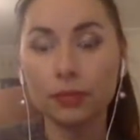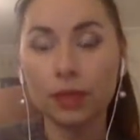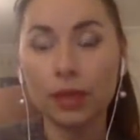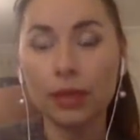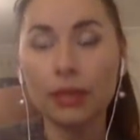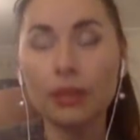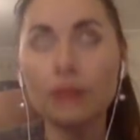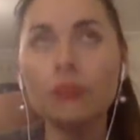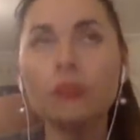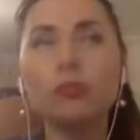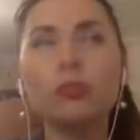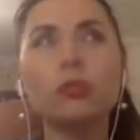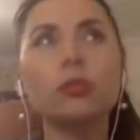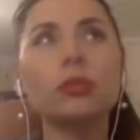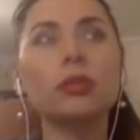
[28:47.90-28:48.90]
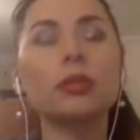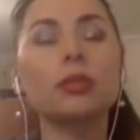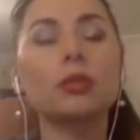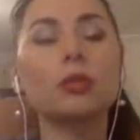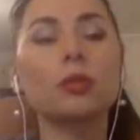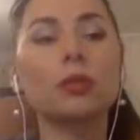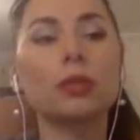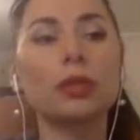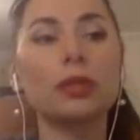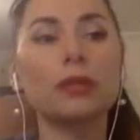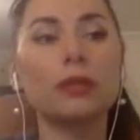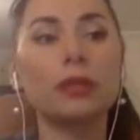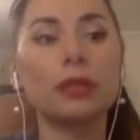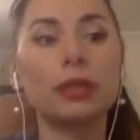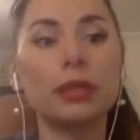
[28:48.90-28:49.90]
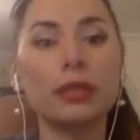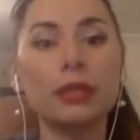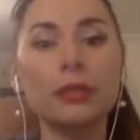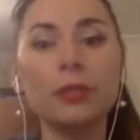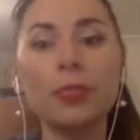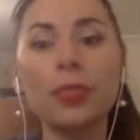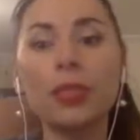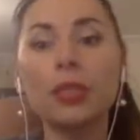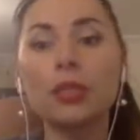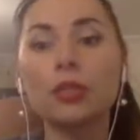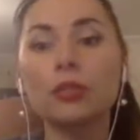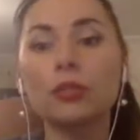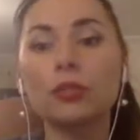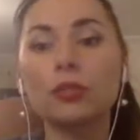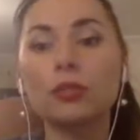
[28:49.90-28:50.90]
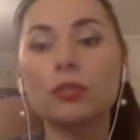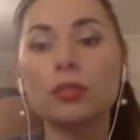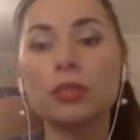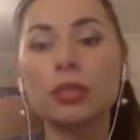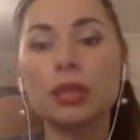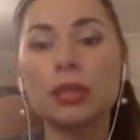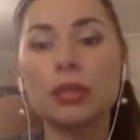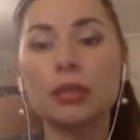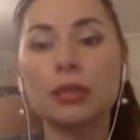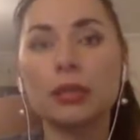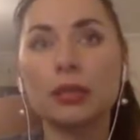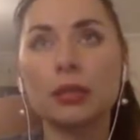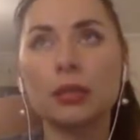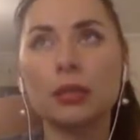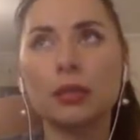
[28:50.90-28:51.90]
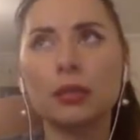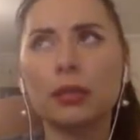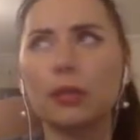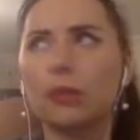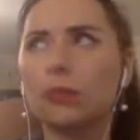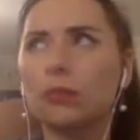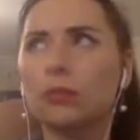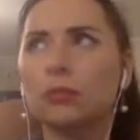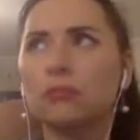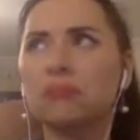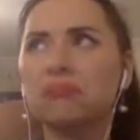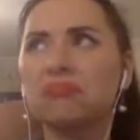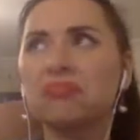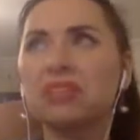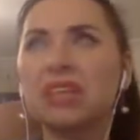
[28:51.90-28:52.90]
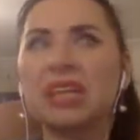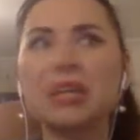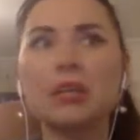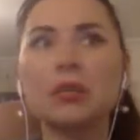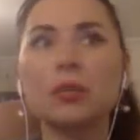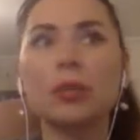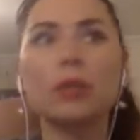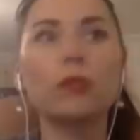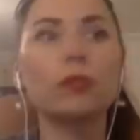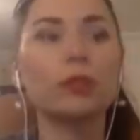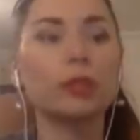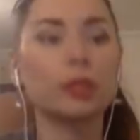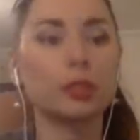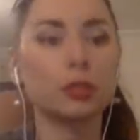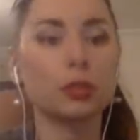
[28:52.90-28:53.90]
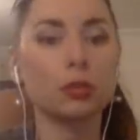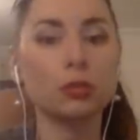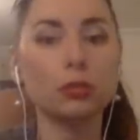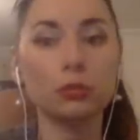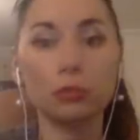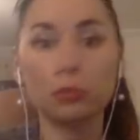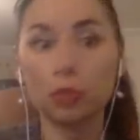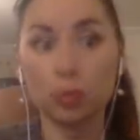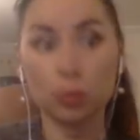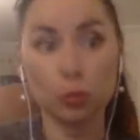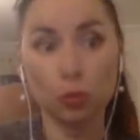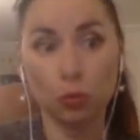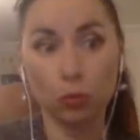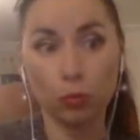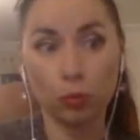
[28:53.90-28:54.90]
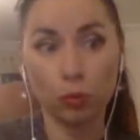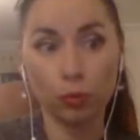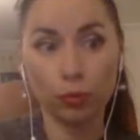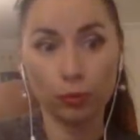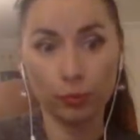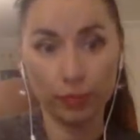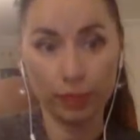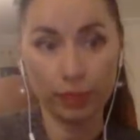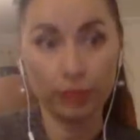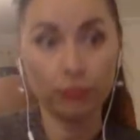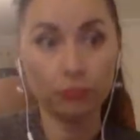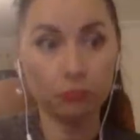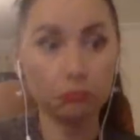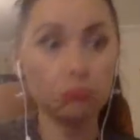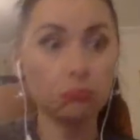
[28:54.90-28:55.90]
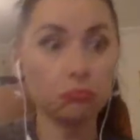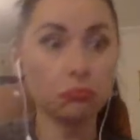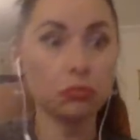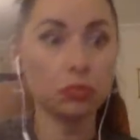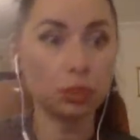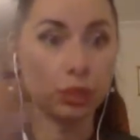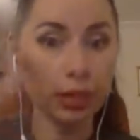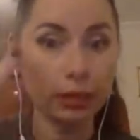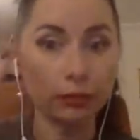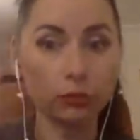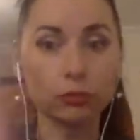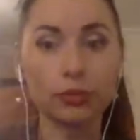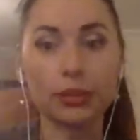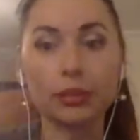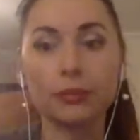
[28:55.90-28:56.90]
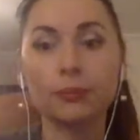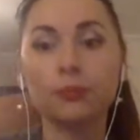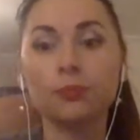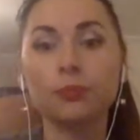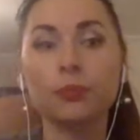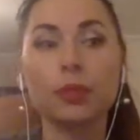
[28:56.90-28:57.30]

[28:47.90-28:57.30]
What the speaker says: I never forgot, I saw one day one lady. She was with son around 10, 12 years old, not small baby, a child already.